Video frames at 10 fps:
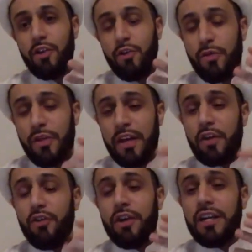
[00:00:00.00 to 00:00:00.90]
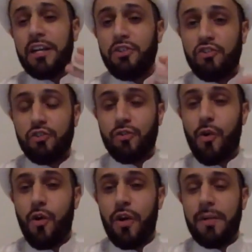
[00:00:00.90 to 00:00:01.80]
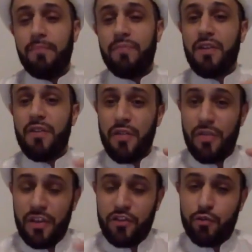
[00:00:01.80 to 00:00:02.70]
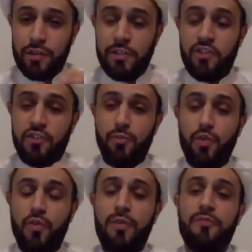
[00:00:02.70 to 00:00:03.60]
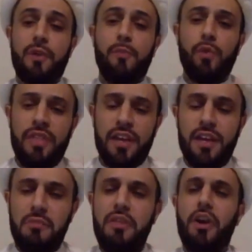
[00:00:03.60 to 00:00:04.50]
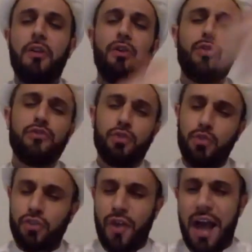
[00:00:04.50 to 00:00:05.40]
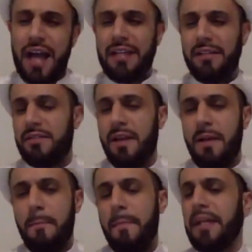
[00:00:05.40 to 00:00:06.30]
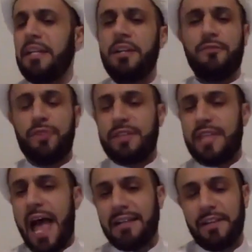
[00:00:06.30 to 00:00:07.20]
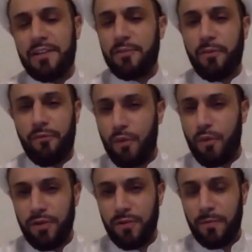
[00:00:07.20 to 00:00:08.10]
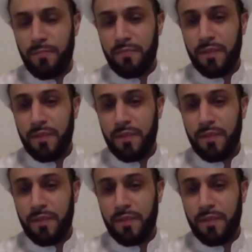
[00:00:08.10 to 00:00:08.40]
you think that you're going to destroy this religious movement from within. There are those who tried many different tactics before you.